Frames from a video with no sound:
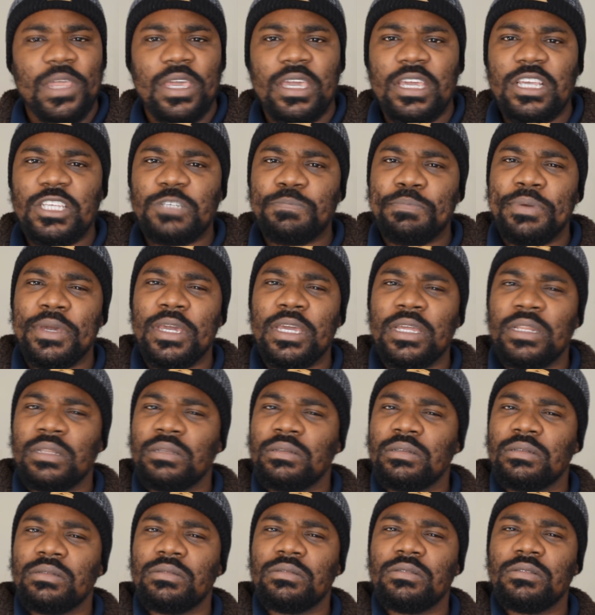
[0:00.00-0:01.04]
he's
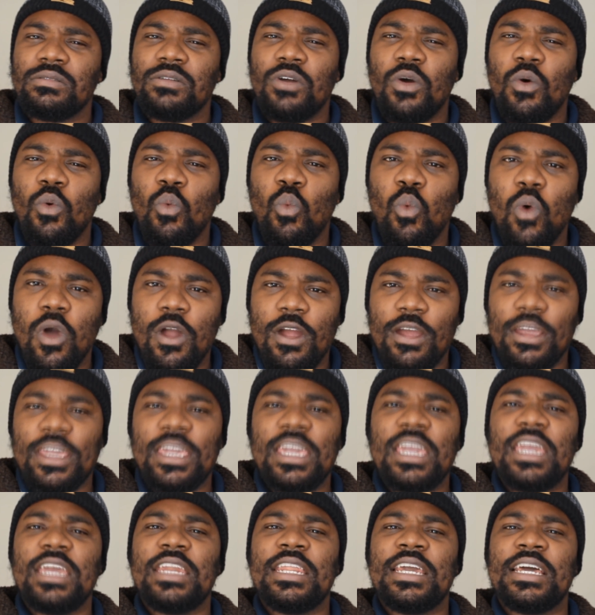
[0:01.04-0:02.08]
been
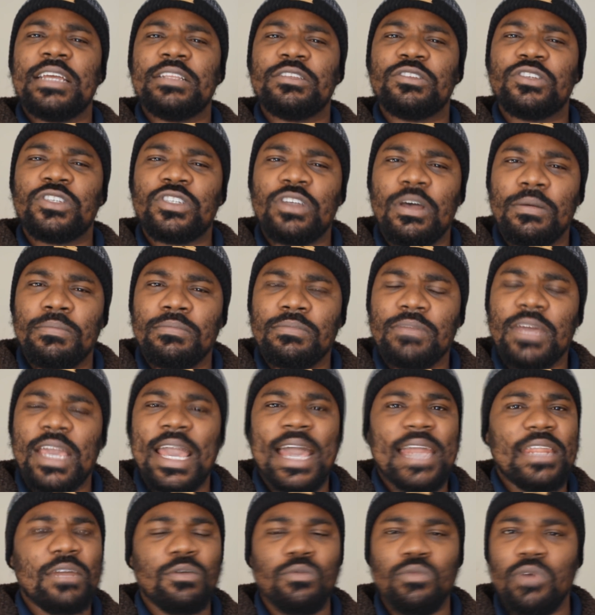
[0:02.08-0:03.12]
working in some
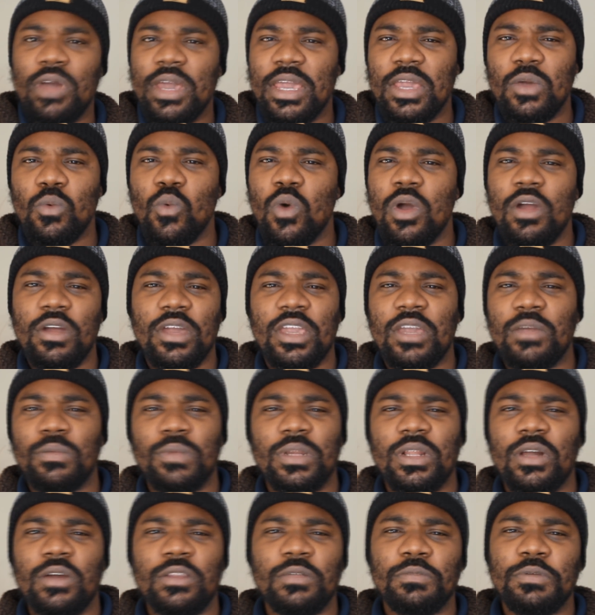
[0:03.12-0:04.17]
kind of way, working
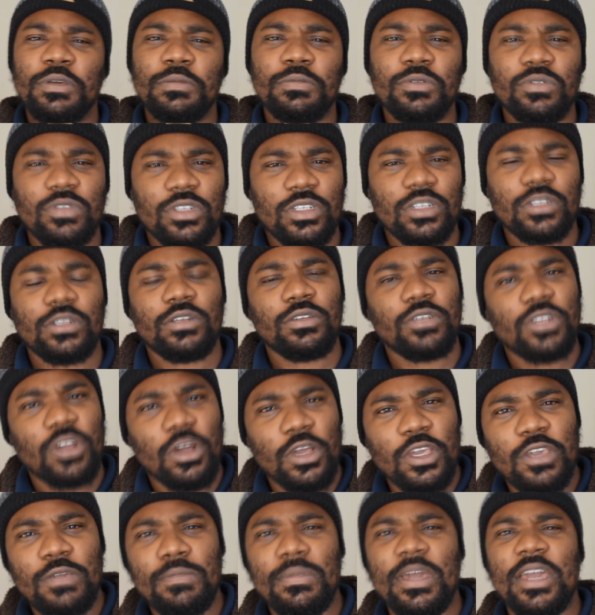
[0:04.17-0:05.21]
with other people's, you know,
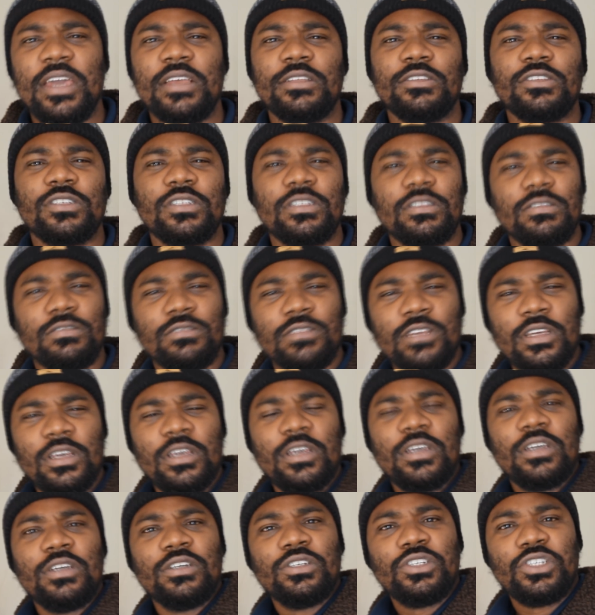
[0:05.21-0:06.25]
documents, and
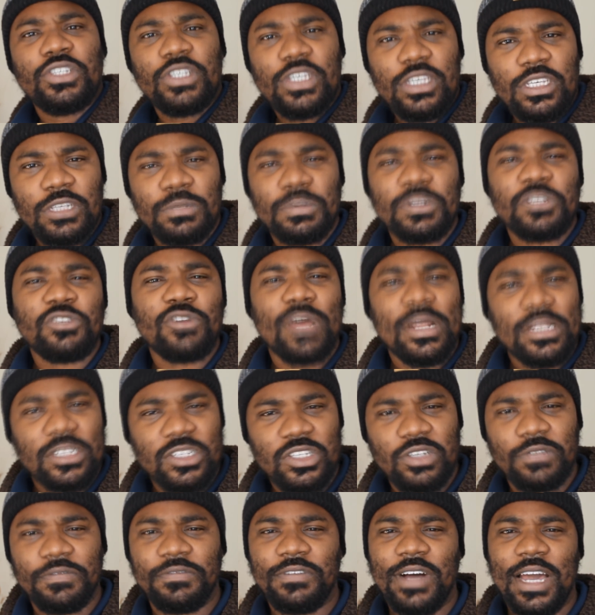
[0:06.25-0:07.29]
she's been trying to
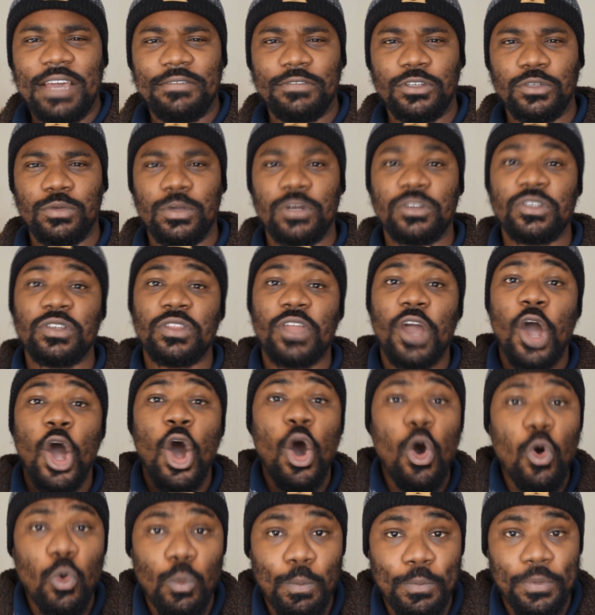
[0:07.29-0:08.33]
survive as well. So the
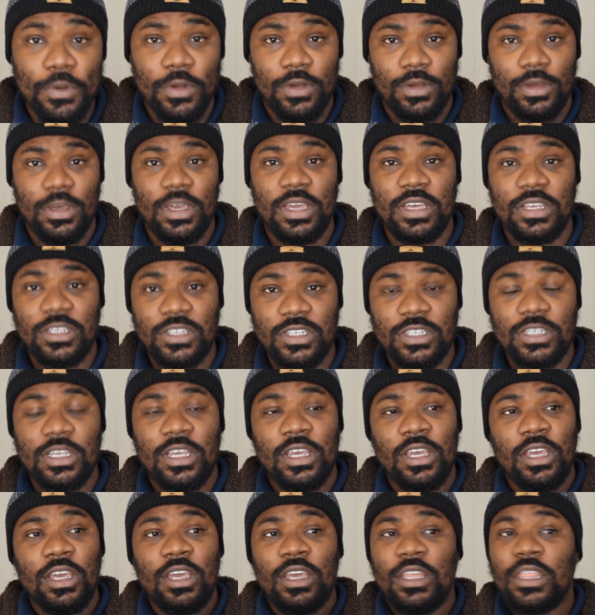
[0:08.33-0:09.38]
hope is,
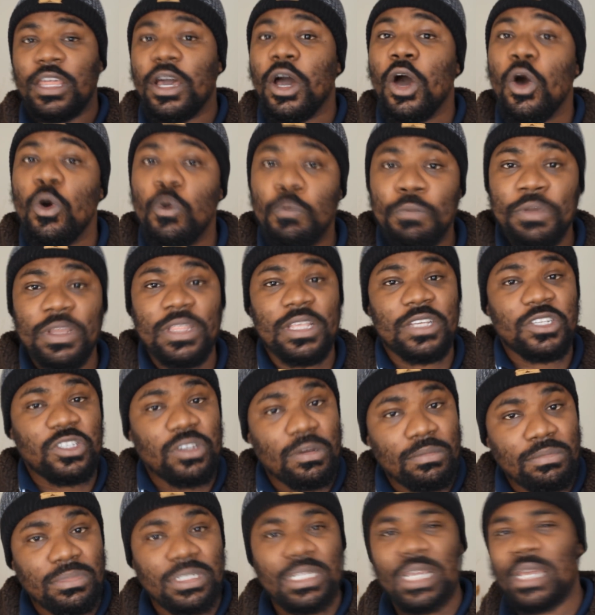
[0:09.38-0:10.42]
they're hoping that
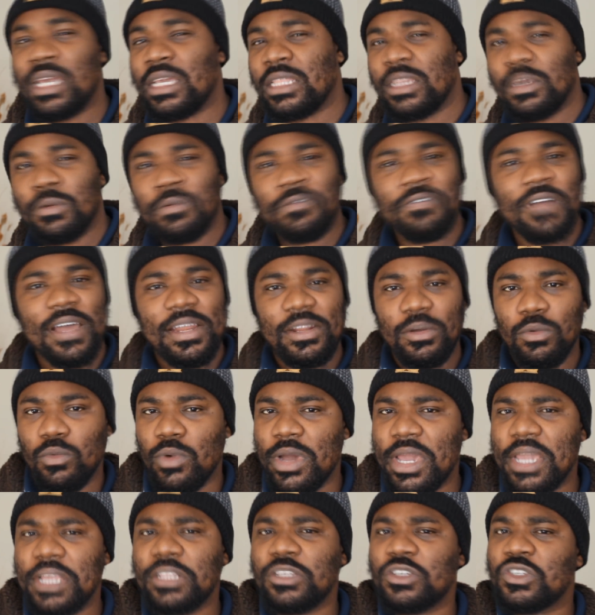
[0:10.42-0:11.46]
someday they'll find
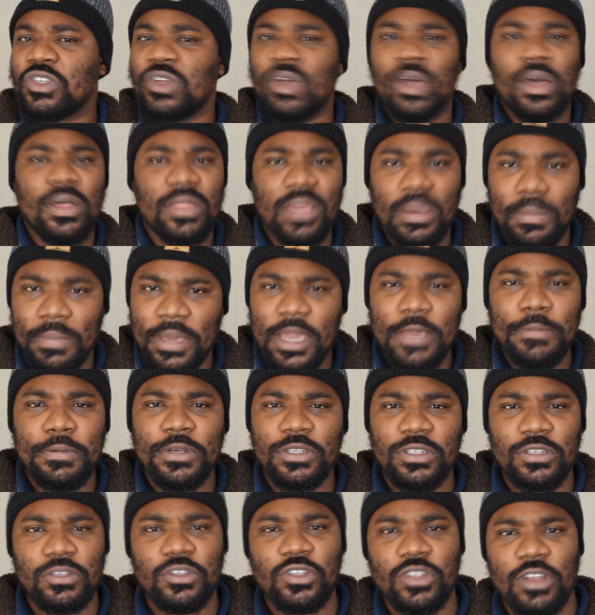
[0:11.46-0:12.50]
a way to sort out their
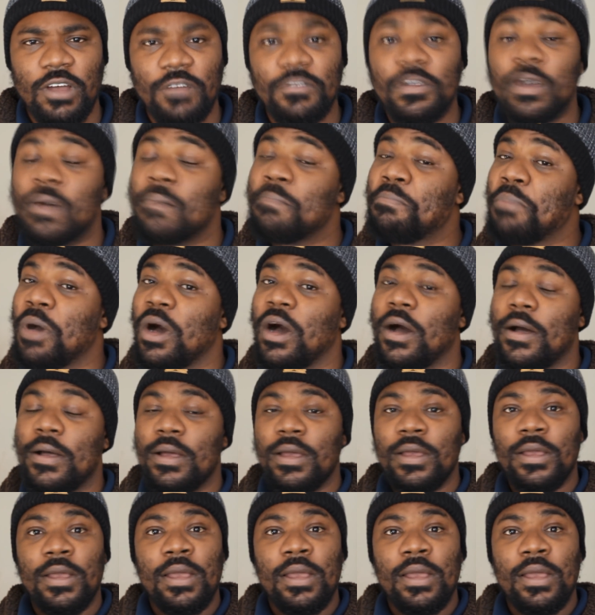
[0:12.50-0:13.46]
papers and stuff. But